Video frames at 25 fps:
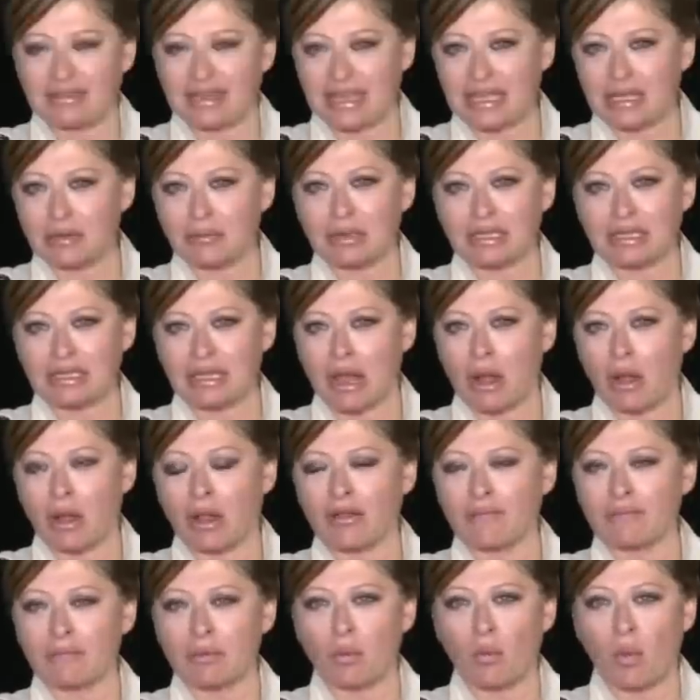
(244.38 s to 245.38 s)
Dagan McDowell,
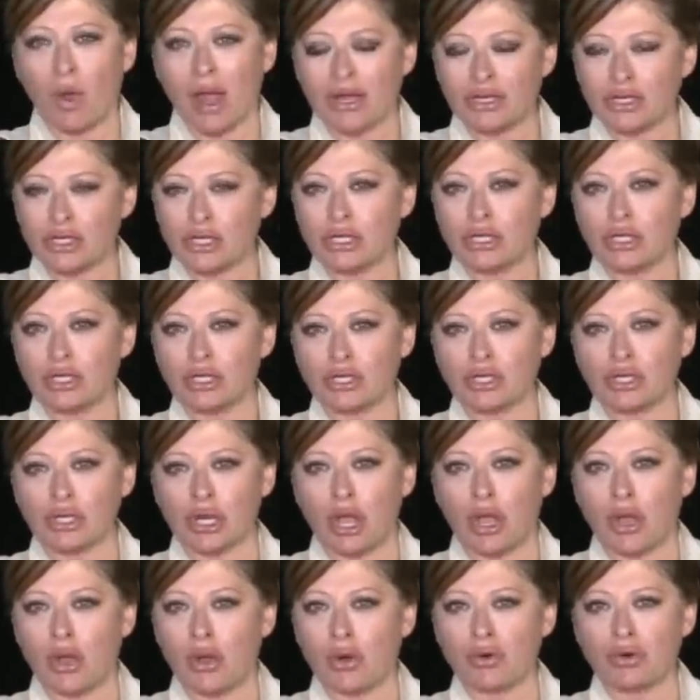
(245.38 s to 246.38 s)
I've been watching the
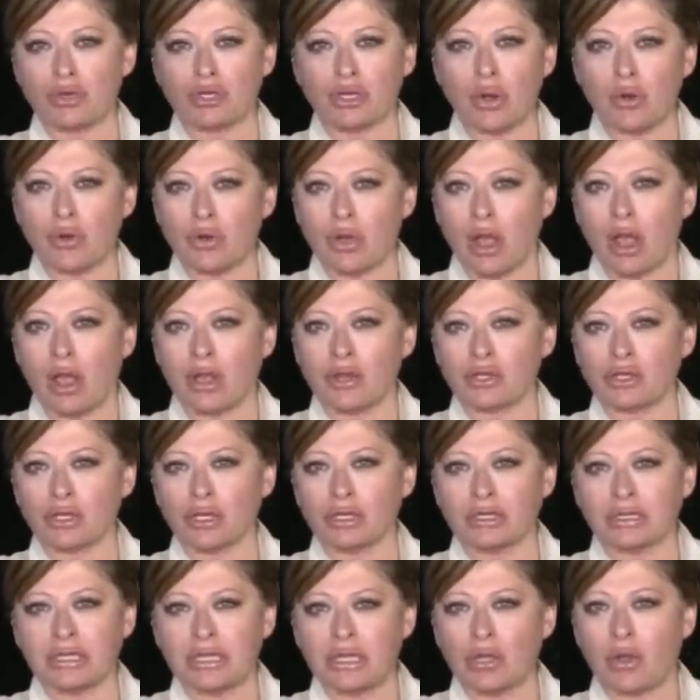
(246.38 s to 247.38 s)
show, Joe Concha,
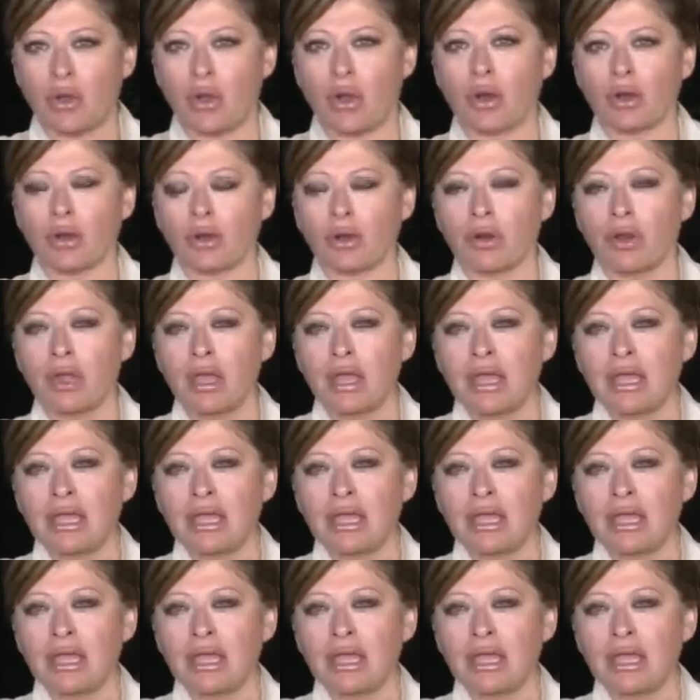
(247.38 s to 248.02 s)
Lee Carter.